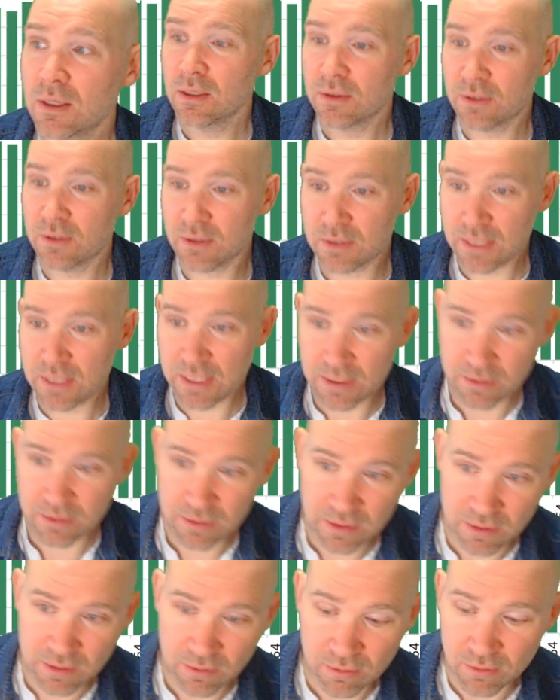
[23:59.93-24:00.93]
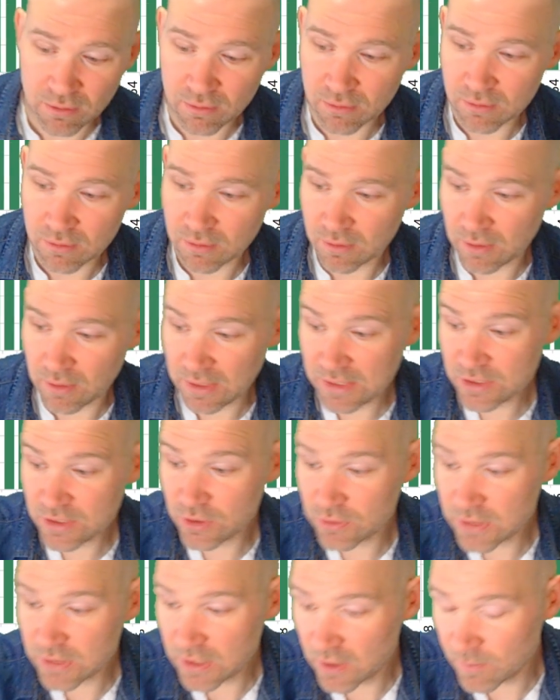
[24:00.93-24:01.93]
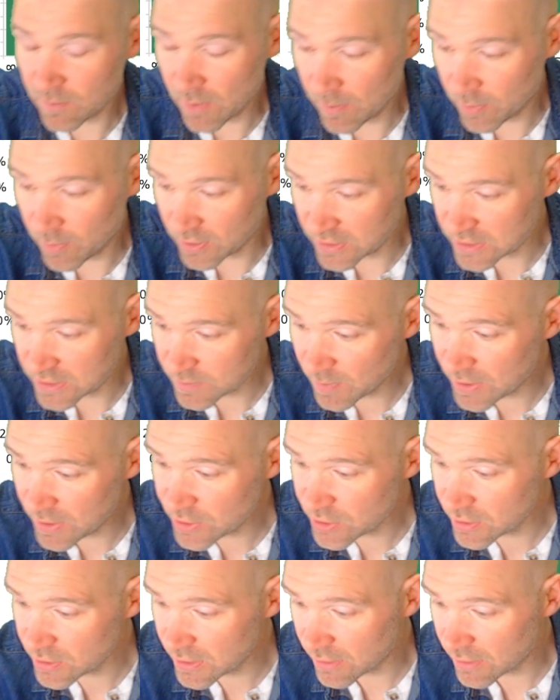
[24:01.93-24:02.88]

that there are issues here about participation,